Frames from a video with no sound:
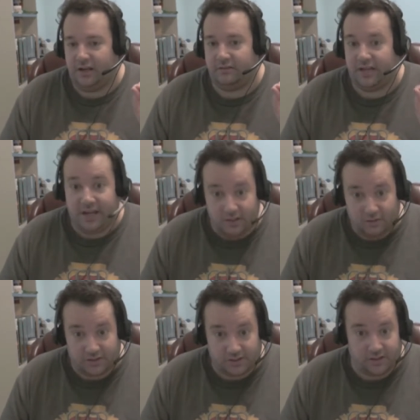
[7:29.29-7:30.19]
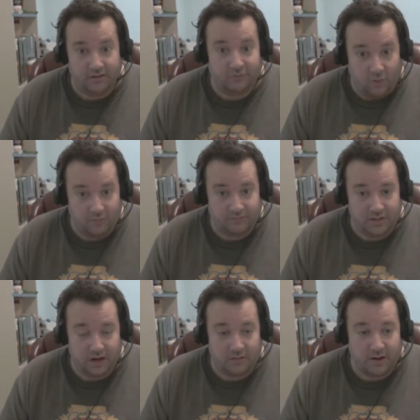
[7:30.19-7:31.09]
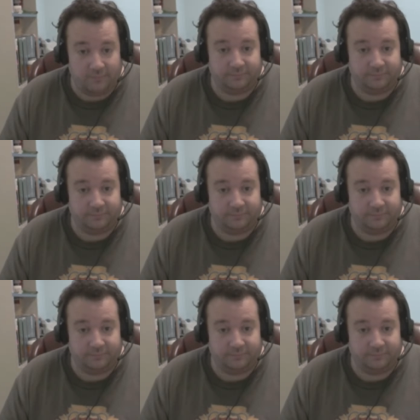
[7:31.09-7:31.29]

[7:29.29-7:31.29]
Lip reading: dangerous form of DRM.